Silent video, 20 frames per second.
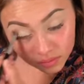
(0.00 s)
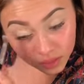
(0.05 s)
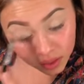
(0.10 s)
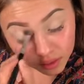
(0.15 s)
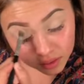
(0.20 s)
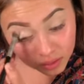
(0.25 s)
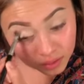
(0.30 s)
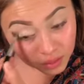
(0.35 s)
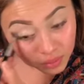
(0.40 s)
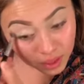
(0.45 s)
I
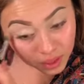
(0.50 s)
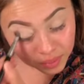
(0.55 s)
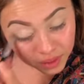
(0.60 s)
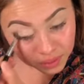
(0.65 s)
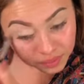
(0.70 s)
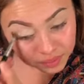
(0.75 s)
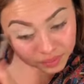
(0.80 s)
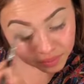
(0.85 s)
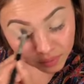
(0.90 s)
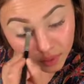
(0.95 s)
don't know why,
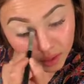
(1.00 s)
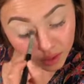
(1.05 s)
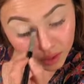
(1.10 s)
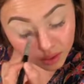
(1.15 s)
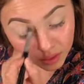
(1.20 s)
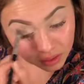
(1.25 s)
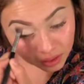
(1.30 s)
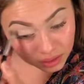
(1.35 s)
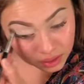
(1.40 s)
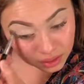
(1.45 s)
but
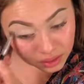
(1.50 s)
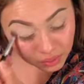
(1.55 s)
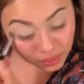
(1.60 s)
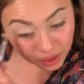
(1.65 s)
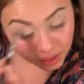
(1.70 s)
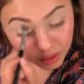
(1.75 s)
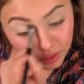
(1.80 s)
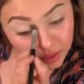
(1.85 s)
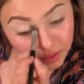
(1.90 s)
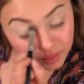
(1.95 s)
that's just the
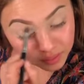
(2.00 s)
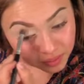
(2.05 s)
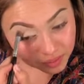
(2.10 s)
way it is.